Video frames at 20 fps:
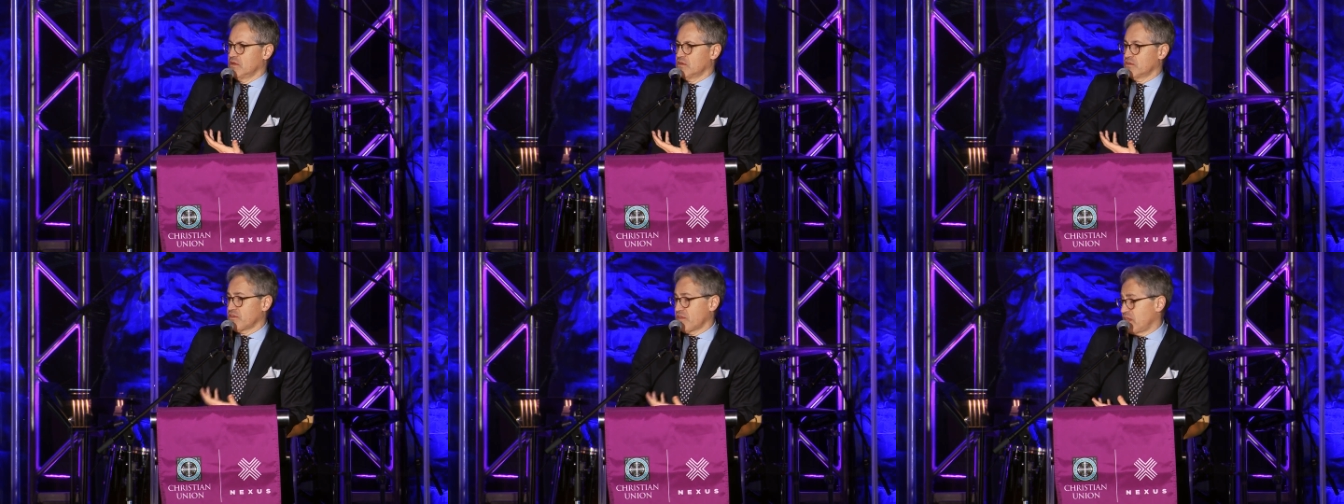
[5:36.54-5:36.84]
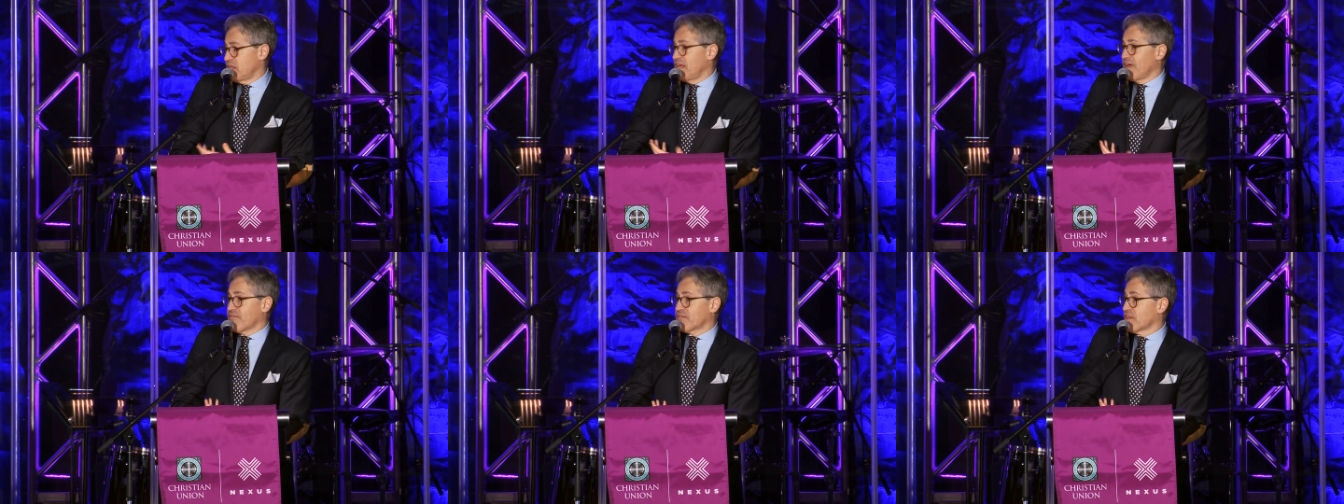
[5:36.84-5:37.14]
So
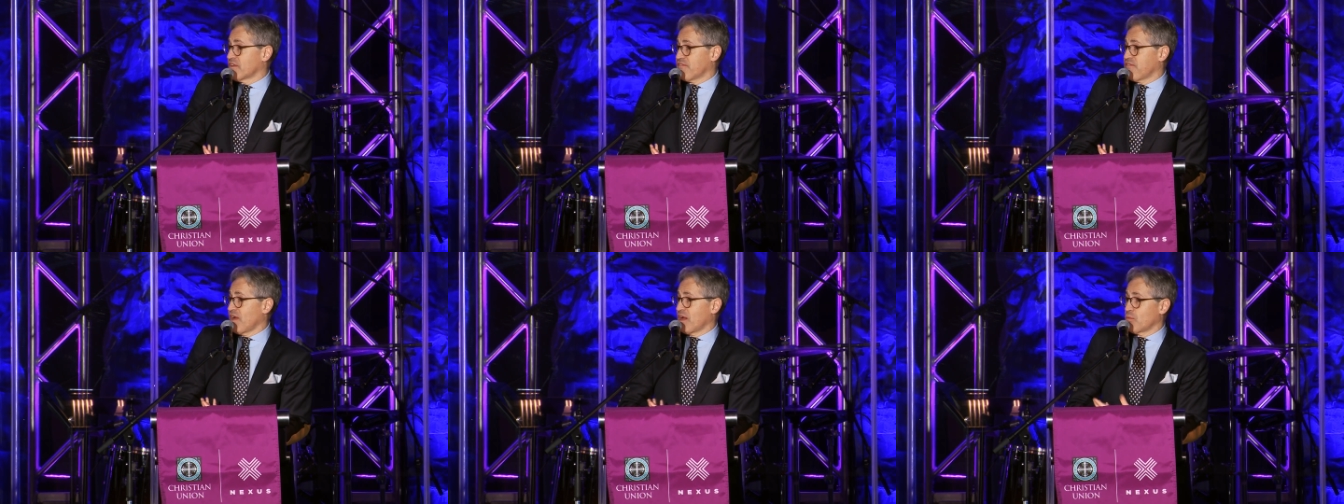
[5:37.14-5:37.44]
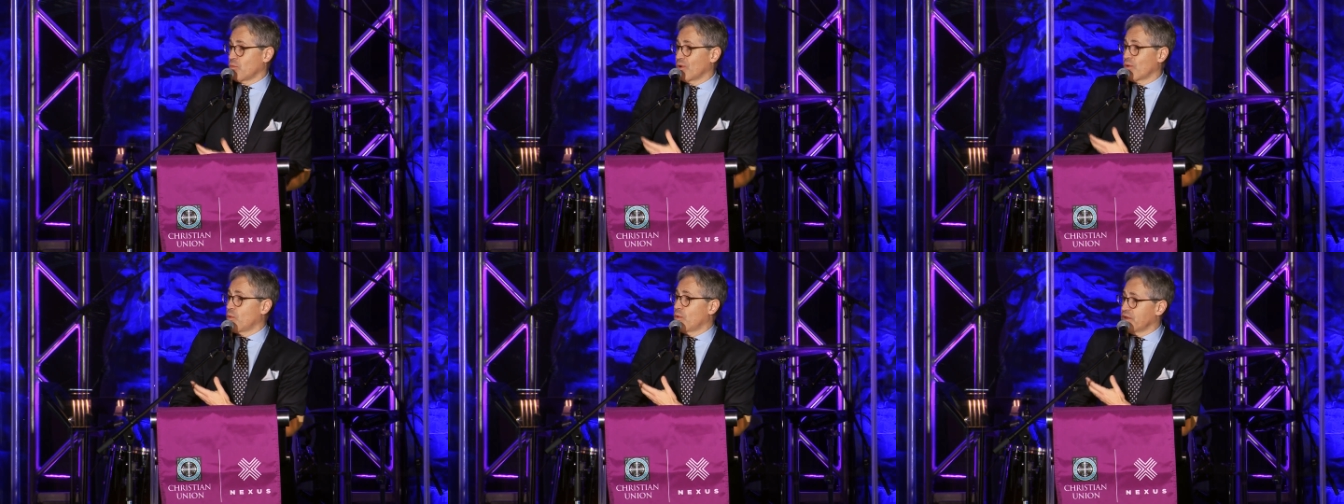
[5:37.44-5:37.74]
then you have to
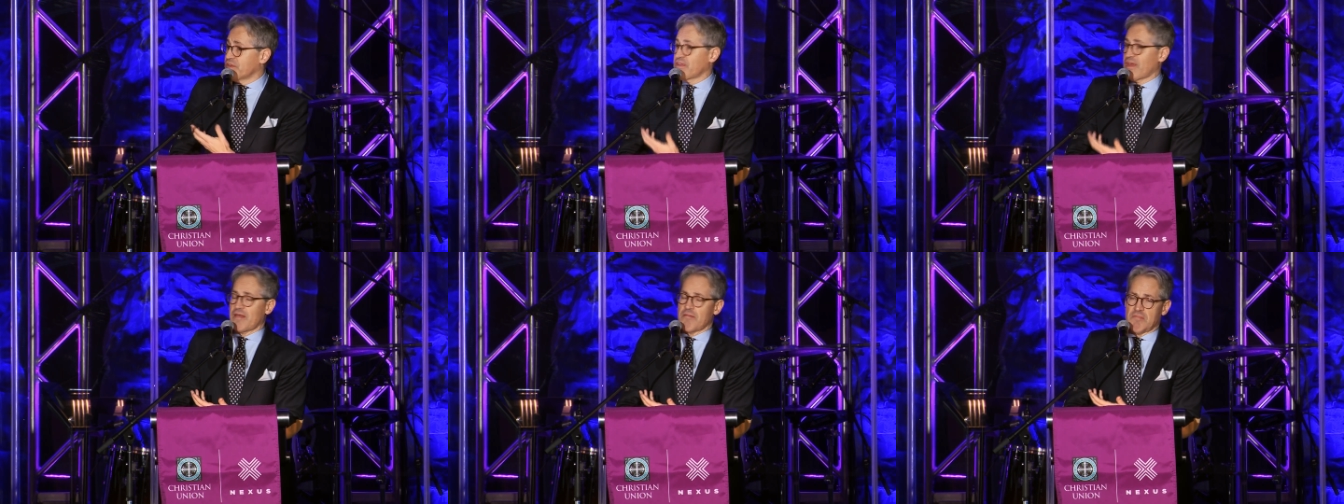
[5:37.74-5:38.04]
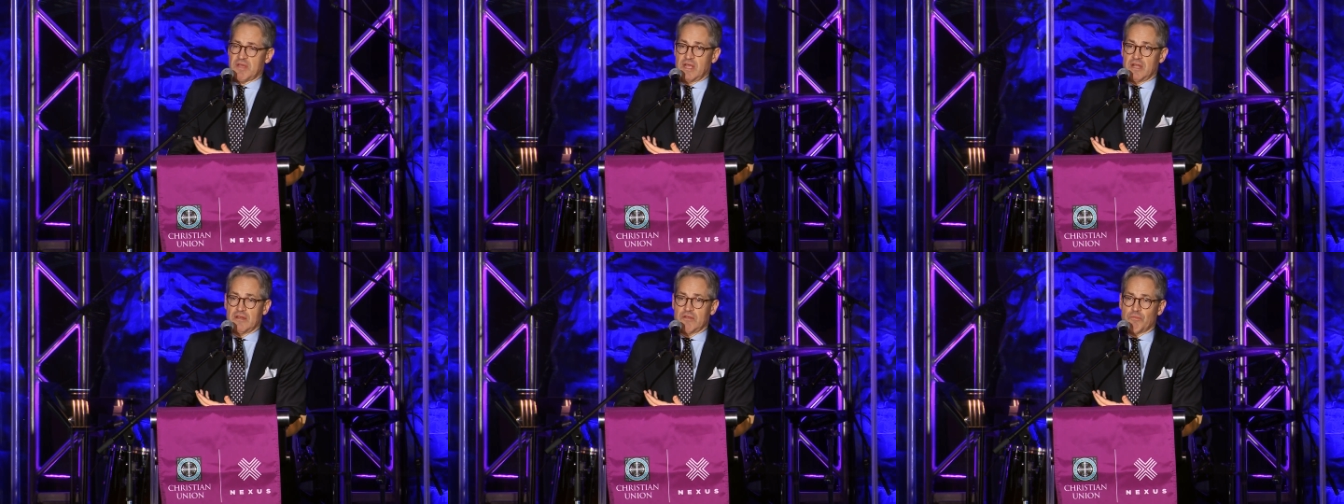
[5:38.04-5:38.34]
define, what, what does that
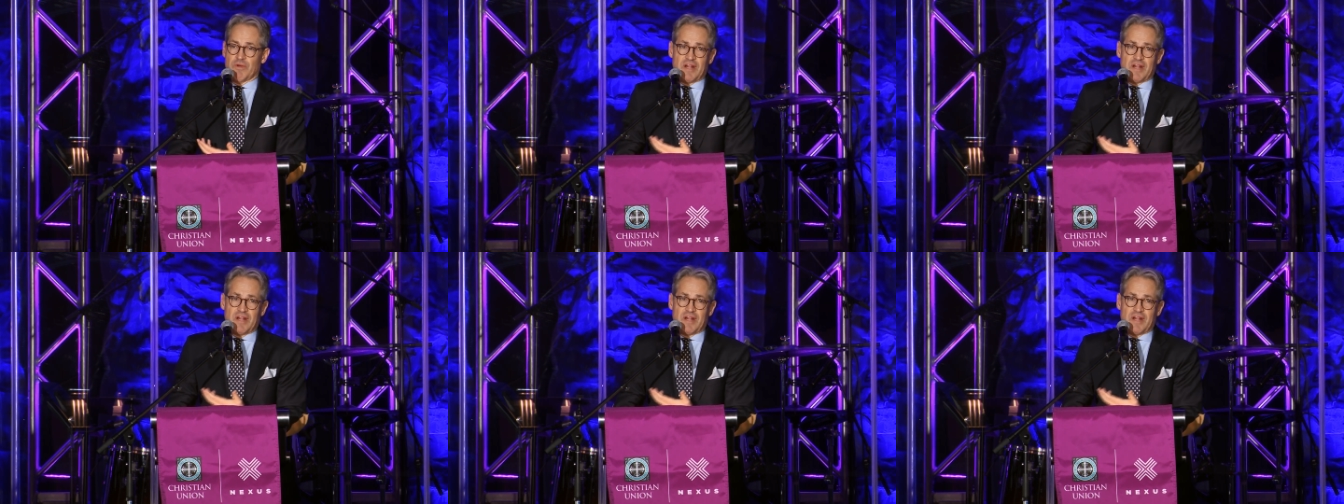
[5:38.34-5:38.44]
mean?